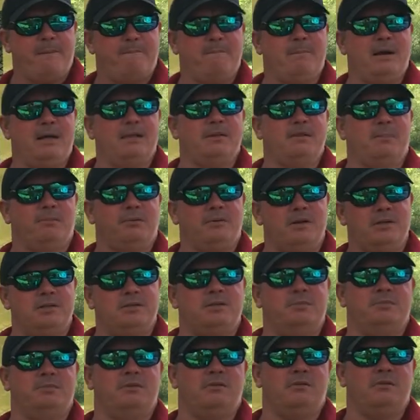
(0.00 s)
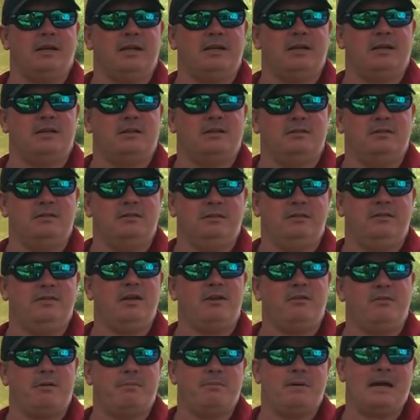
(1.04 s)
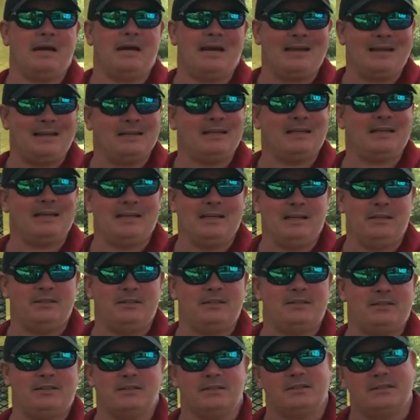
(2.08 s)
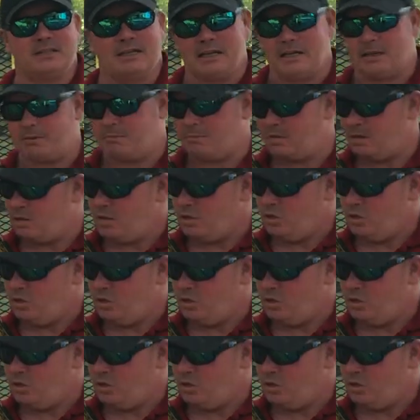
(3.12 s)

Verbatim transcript: but the principle and the theory behind it is the same.